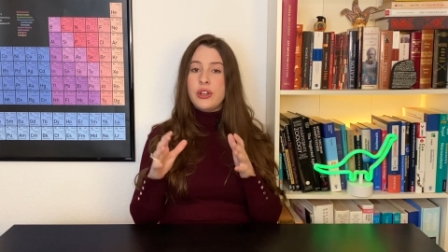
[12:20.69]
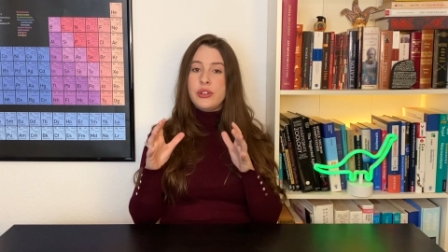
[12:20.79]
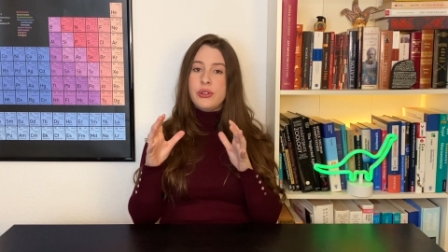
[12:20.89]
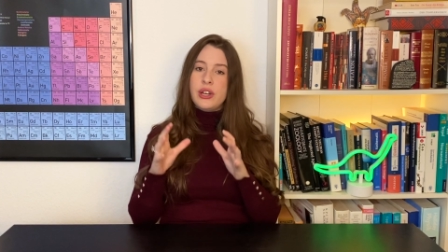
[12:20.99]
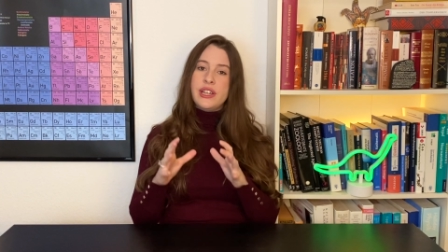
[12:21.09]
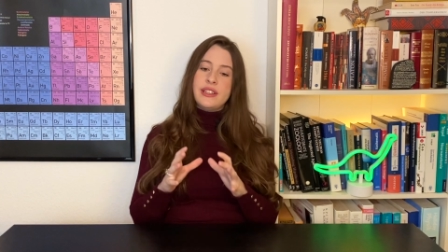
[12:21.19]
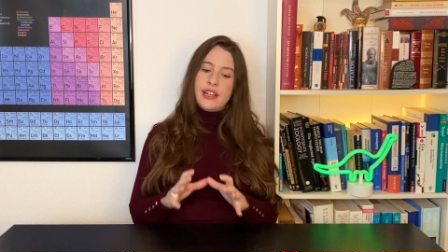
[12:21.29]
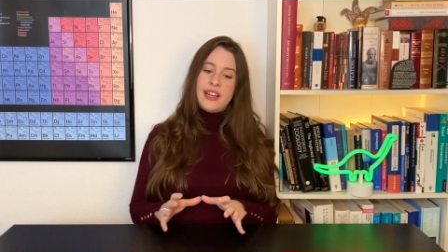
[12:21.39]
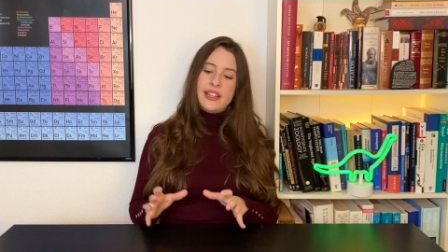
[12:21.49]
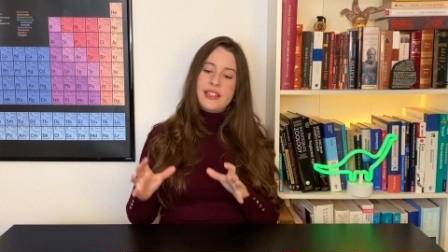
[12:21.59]
You are
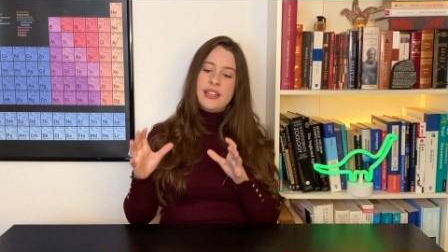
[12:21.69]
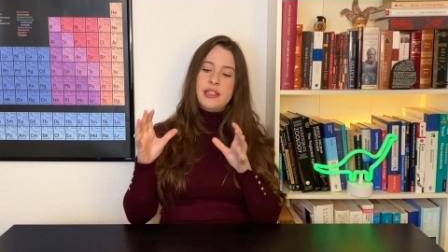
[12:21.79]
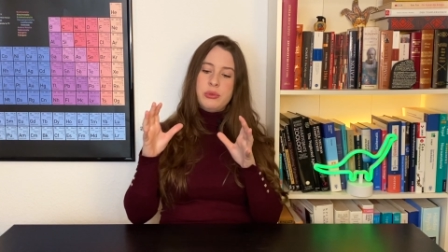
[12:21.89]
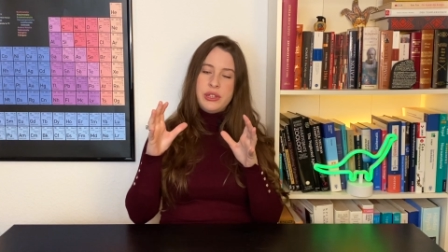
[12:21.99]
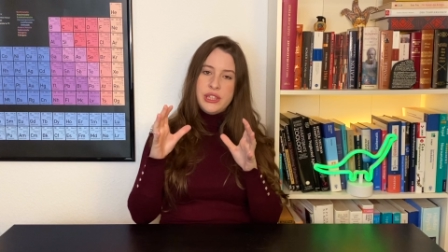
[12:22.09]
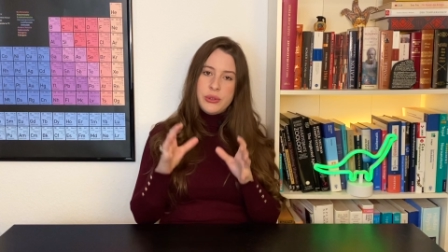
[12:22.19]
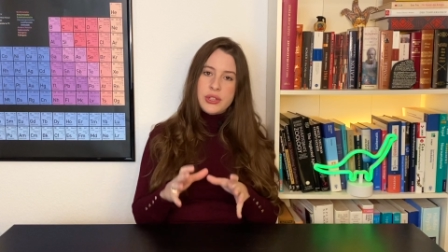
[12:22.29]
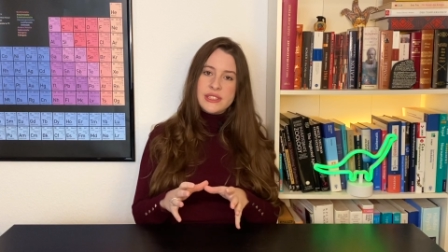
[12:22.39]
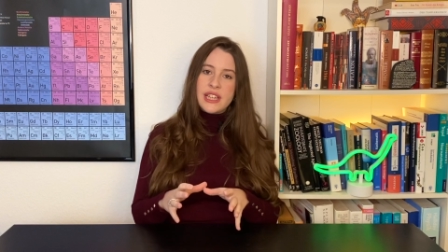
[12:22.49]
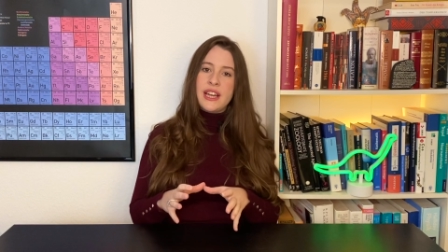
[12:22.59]
integrating it with
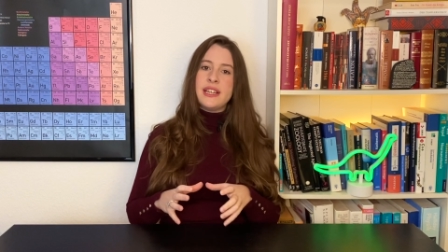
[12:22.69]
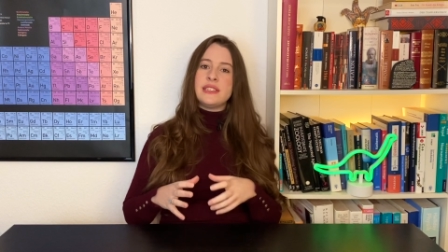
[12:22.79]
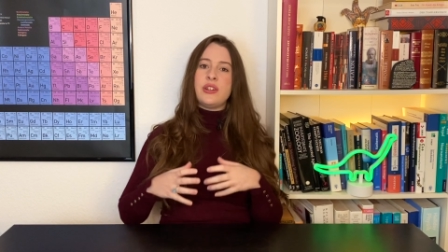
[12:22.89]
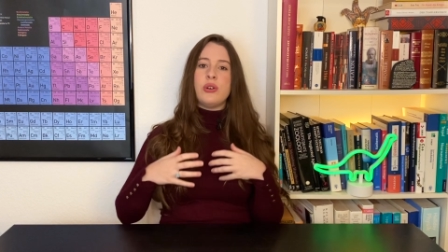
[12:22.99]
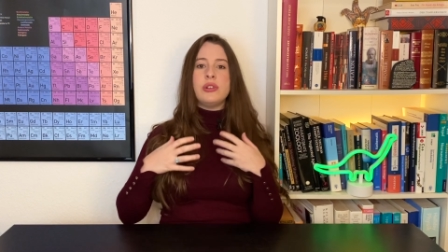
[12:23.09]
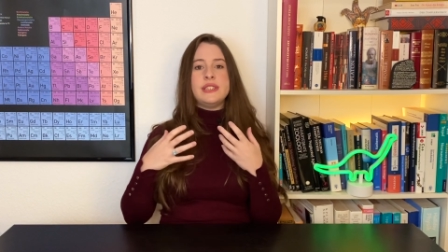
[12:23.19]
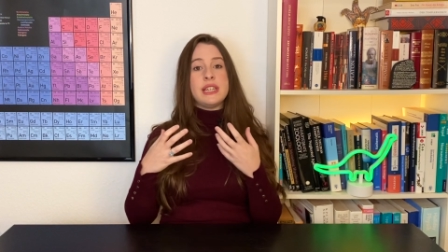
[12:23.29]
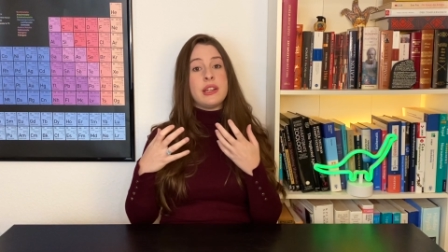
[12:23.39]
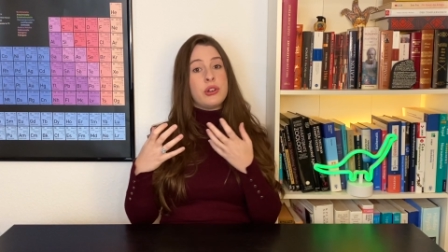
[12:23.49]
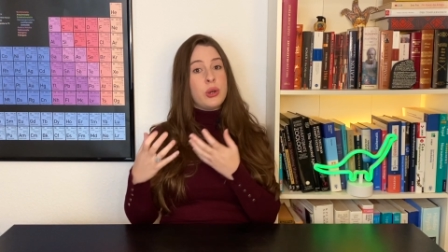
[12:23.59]
neuroscience and all these
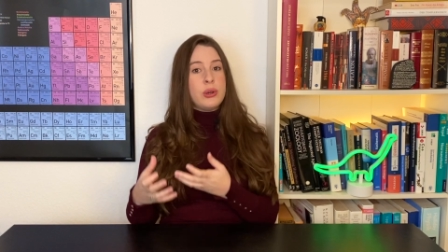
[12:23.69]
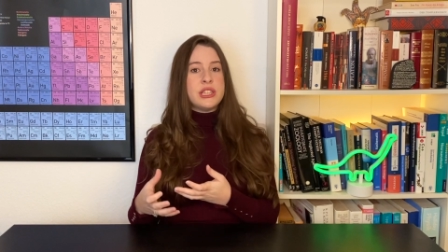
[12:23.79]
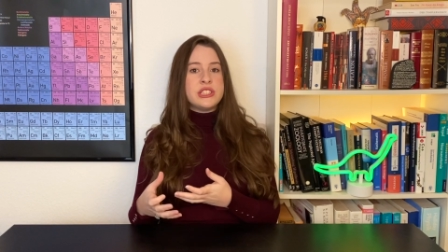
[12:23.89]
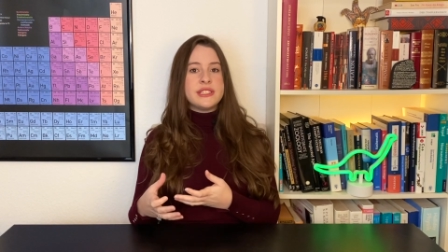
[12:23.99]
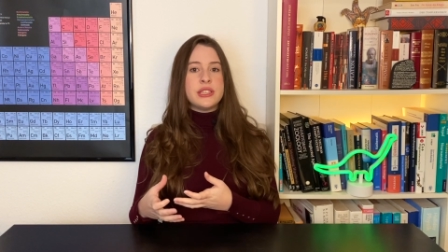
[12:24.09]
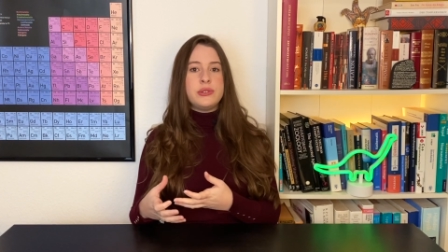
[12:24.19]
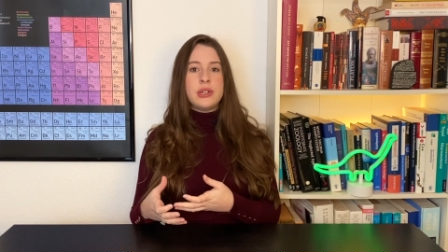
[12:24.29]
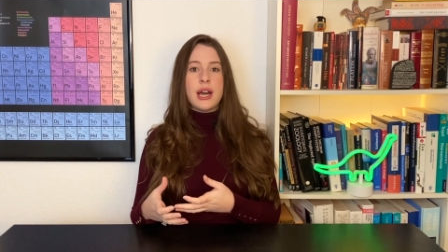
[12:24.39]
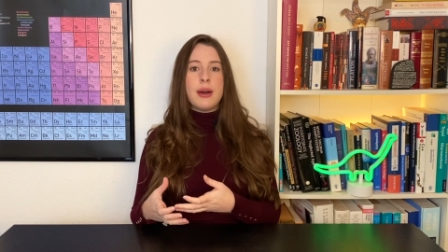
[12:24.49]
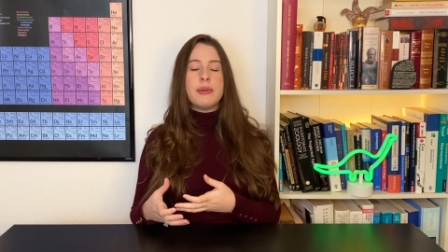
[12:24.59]
other knowledges that you
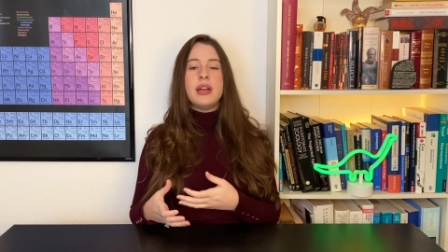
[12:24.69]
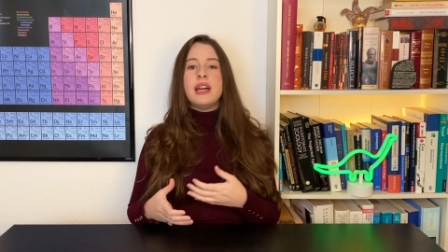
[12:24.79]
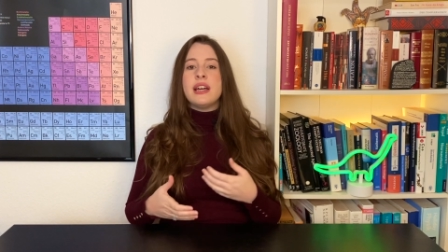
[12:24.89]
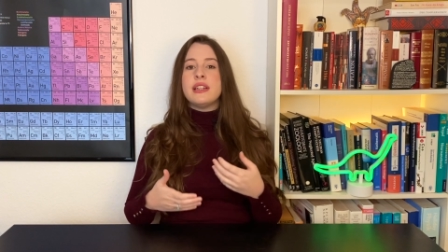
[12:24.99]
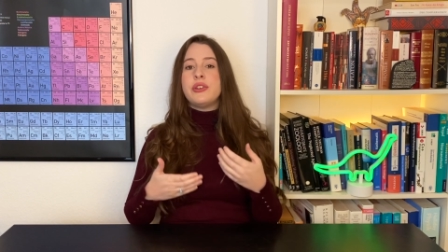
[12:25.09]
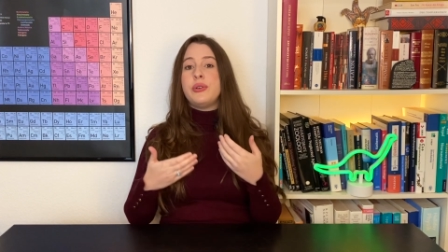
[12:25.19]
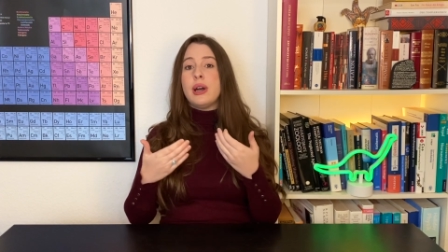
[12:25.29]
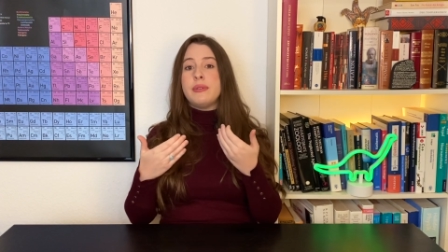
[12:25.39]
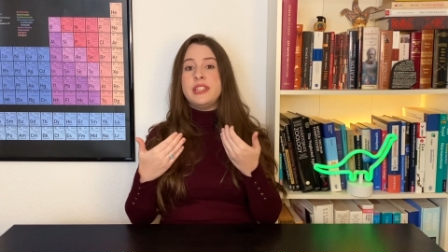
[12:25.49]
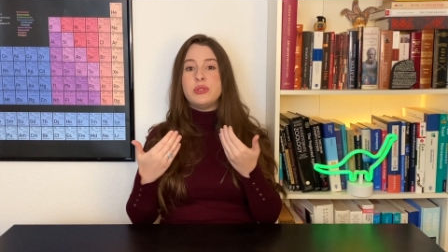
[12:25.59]
have, and that you
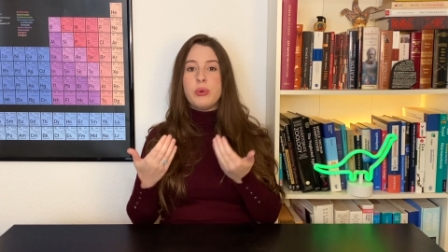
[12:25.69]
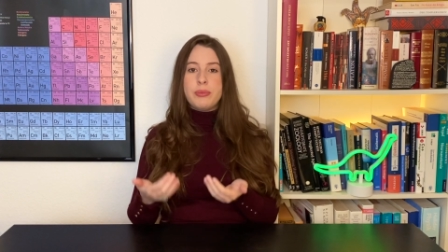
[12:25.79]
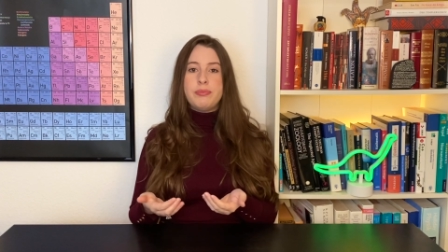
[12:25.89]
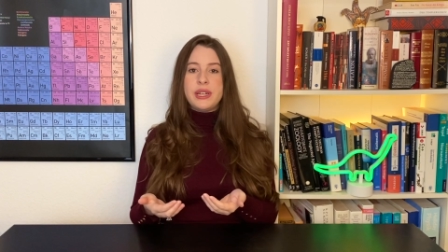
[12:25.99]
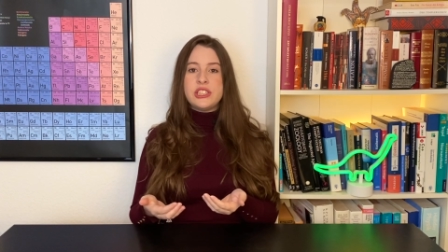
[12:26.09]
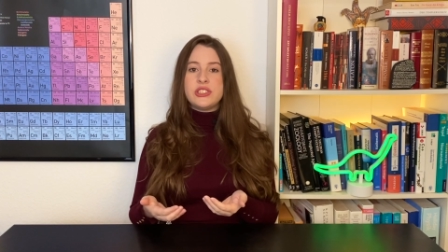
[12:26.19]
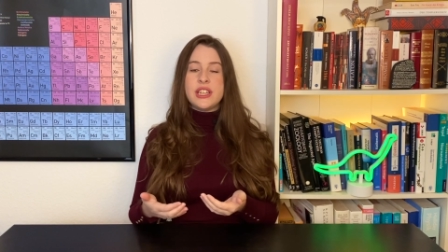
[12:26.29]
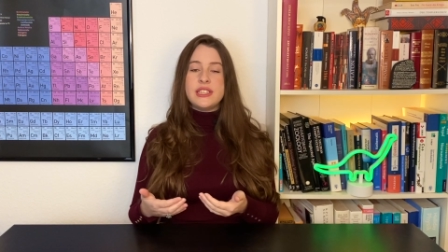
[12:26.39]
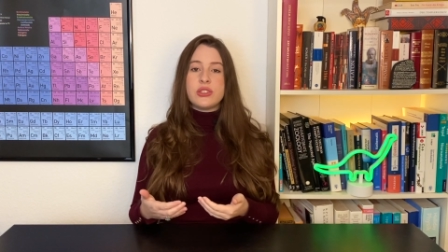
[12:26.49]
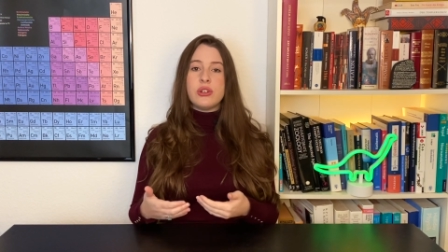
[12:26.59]
have this webpage
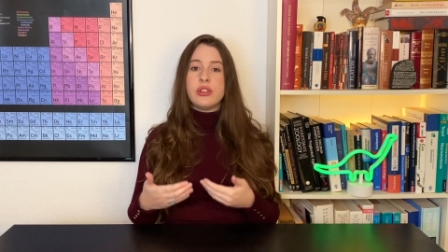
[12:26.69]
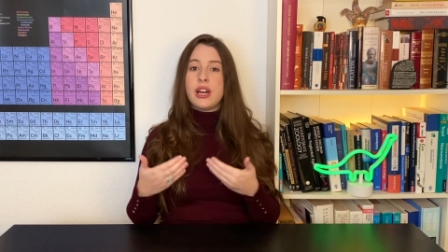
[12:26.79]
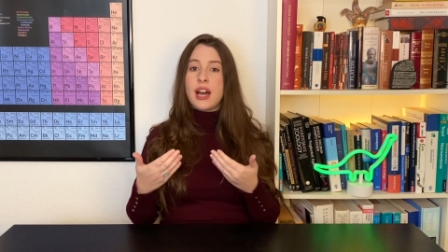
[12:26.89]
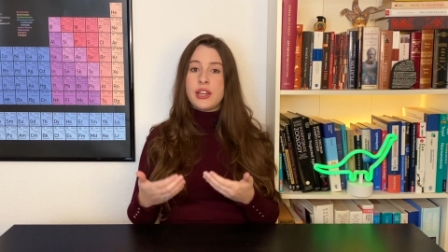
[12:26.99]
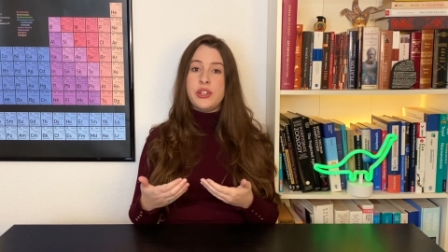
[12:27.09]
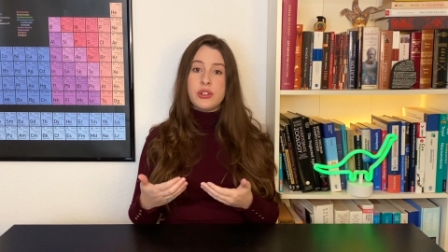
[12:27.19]
that is called Hack Your